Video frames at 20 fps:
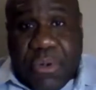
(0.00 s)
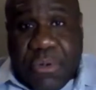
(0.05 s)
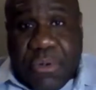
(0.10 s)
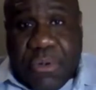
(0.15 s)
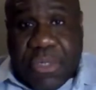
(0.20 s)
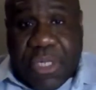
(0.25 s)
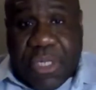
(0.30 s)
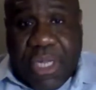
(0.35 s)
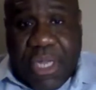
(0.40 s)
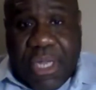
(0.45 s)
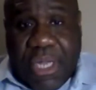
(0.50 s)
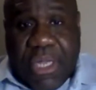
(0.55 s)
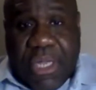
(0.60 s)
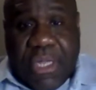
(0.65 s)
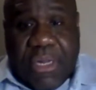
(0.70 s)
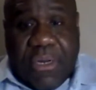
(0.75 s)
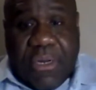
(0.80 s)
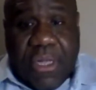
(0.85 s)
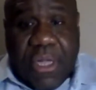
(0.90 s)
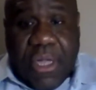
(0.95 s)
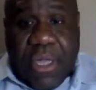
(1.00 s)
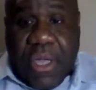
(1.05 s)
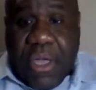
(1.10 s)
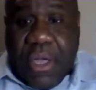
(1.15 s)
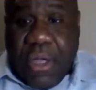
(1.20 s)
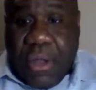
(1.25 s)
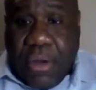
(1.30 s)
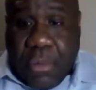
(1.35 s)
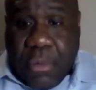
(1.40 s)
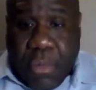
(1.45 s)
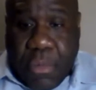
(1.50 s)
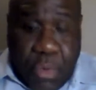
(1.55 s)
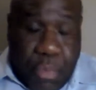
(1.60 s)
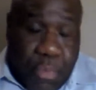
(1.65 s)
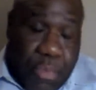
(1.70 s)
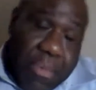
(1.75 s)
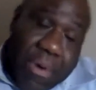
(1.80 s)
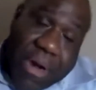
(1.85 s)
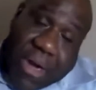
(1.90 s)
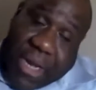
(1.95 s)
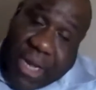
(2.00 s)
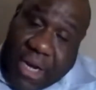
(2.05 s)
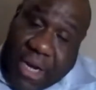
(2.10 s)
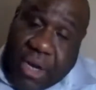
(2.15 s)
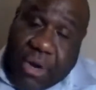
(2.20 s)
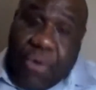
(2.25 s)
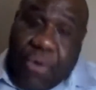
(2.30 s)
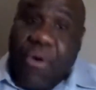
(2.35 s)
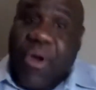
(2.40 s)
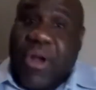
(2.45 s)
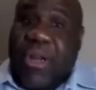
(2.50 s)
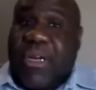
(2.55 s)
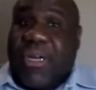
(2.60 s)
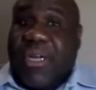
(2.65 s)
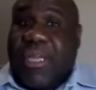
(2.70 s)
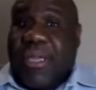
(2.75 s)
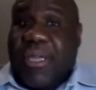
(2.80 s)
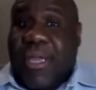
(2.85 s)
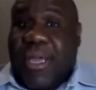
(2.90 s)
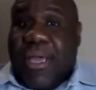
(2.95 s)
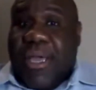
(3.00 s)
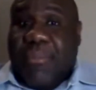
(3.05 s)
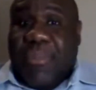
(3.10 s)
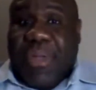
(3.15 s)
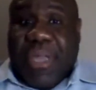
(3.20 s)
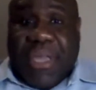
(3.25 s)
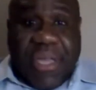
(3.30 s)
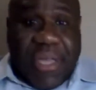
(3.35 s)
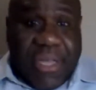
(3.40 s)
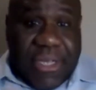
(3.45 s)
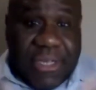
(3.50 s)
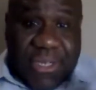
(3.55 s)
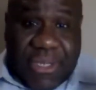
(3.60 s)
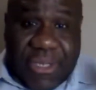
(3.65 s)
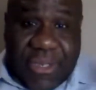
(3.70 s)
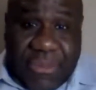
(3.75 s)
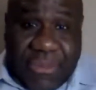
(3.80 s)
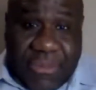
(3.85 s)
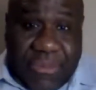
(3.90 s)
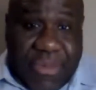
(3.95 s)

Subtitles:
loopholes and book it accordingly. Because